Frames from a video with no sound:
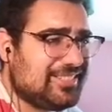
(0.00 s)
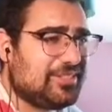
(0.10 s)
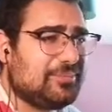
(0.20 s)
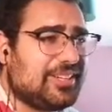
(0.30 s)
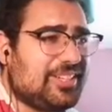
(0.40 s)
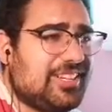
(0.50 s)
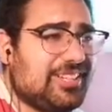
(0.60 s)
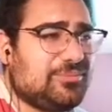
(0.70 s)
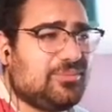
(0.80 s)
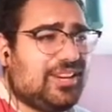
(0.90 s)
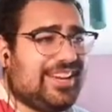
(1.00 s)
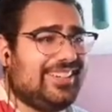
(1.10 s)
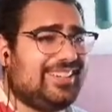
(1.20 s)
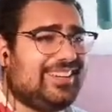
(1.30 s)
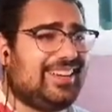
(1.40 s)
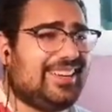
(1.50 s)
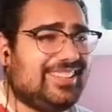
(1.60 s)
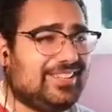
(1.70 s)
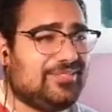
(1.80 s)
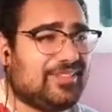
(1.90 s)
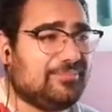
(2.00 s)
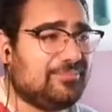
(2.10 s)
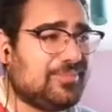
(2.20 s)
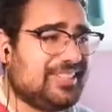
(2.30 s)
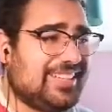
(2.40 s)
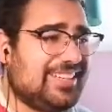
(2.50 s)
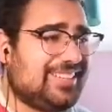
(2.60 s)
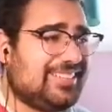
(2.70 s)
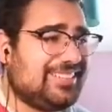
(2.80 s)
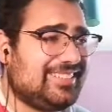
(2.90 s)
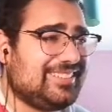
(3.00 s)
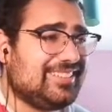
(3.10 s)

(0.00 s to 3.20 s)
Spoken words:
Oh my god, why? I love them, what the hell?